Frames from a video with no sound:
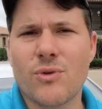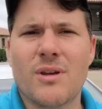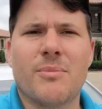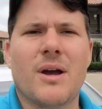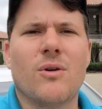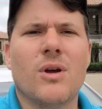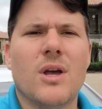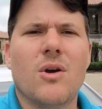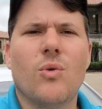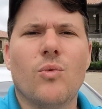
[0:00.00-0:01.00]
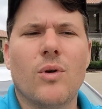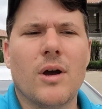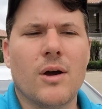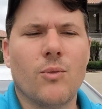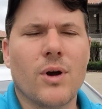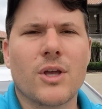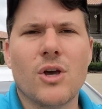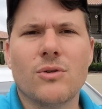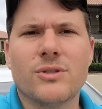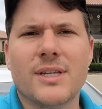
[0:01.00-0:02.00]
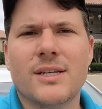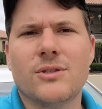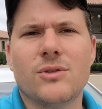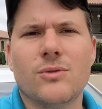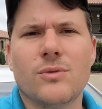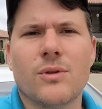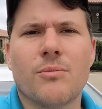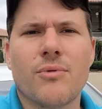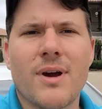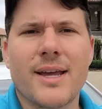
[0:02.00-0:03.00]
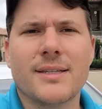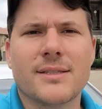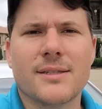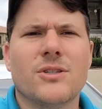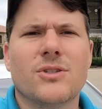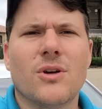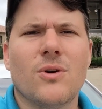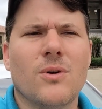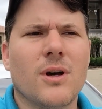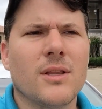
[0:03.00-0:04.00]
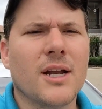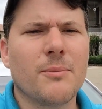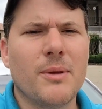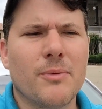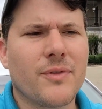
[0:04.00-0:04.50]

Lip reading: about what goes into the price. So a lot of people